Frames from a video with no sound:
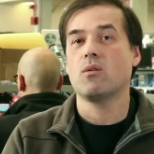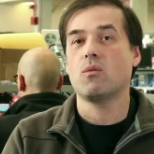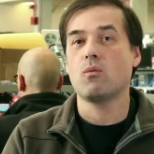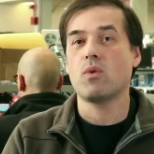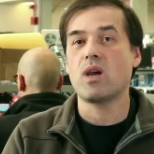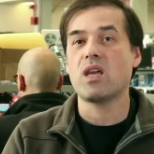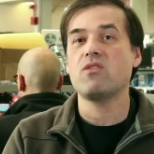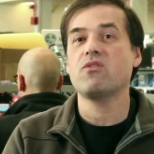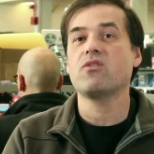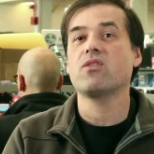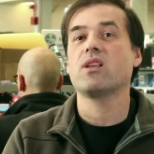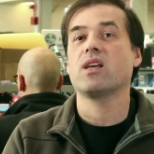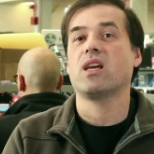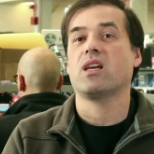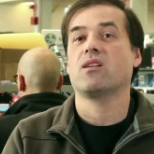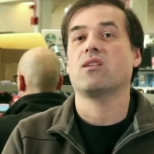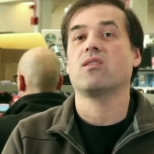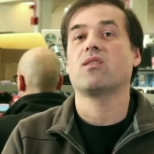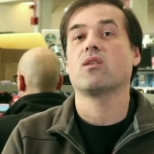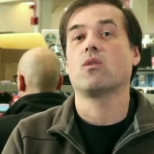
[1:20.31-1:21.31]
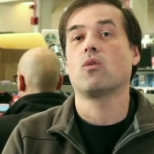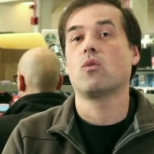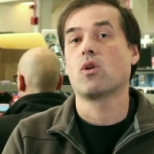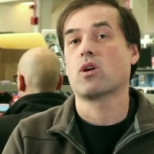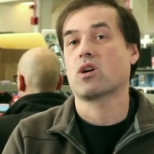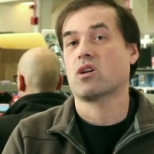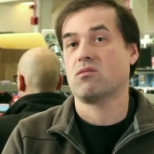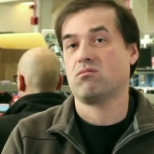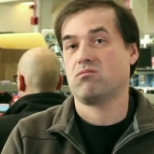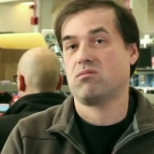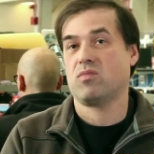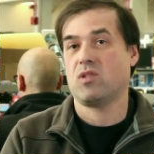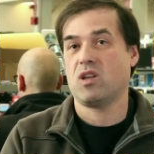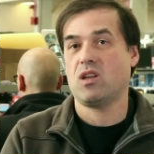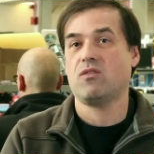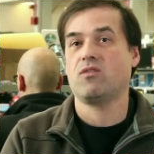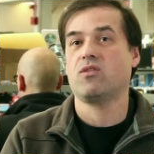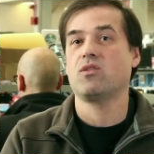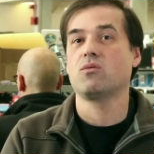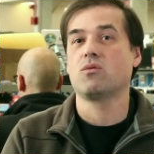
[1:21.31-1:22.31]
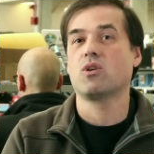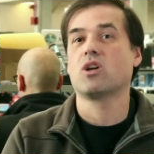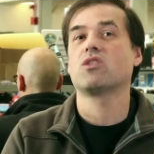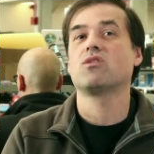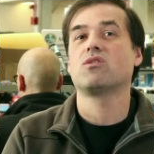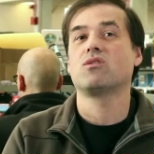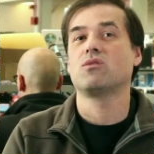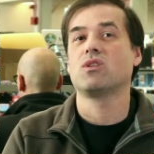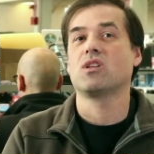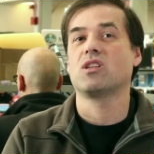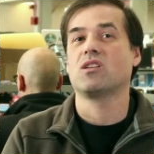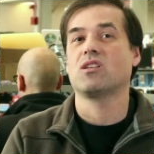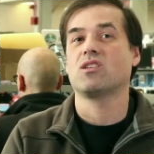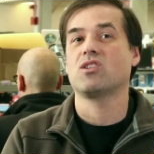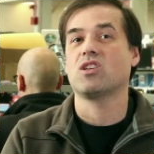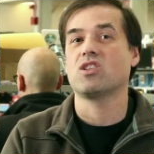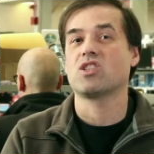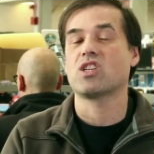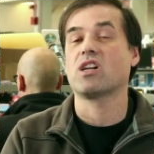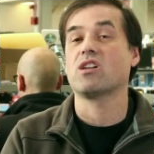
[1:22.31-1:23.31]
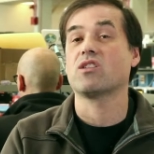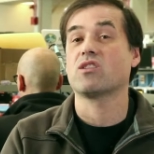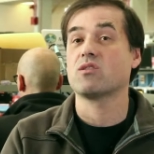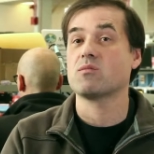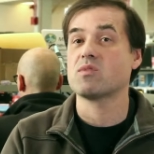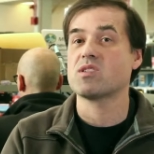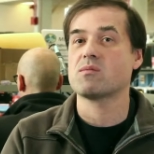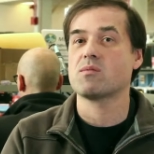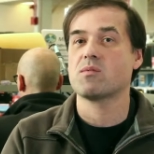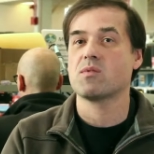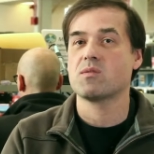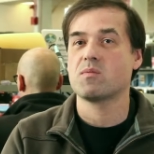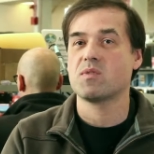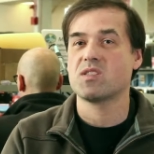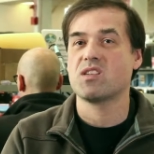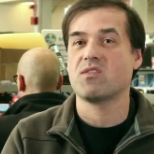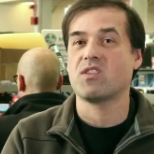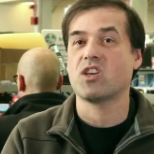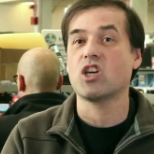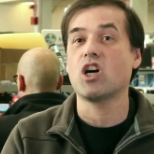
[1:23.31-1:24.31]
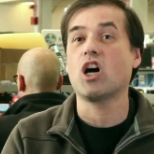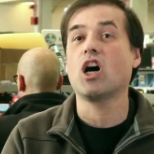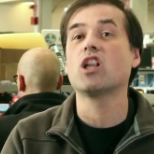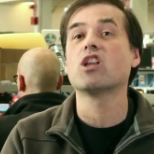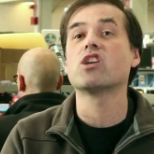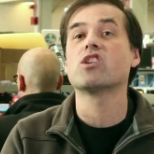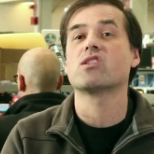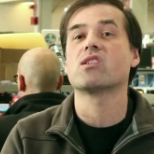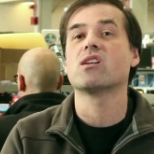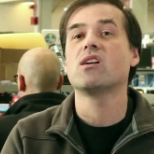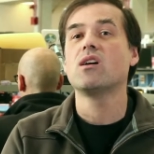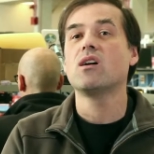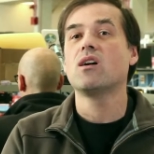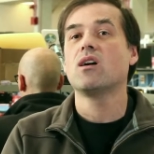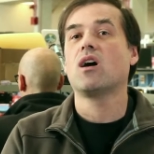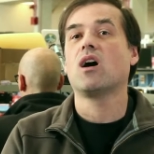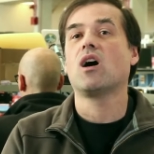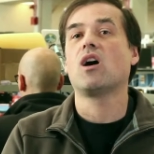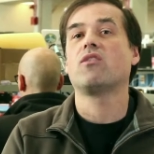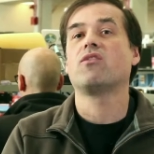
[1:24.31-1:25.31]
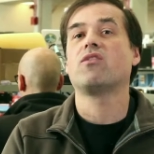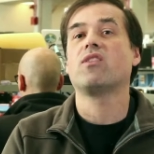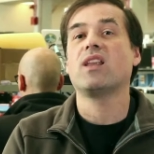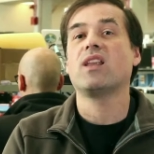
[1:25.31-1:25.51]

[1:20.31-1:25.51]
wavelengths, or if you want to do it in, in general terms, specific colors of